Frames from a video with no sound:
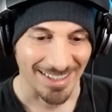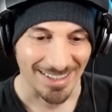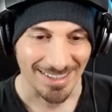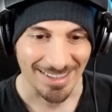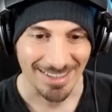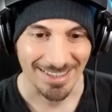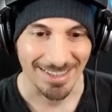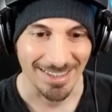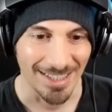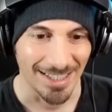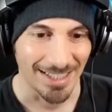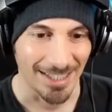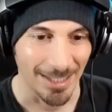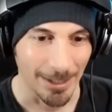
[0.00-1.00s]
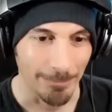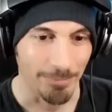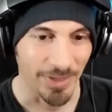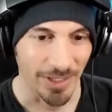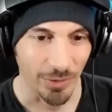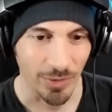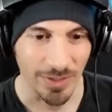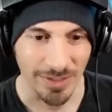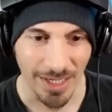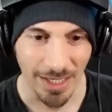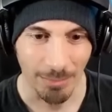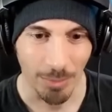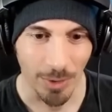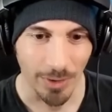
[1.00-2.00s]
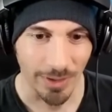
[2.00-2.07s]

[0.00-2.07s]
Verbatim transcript: Sneaky. increased tech bar,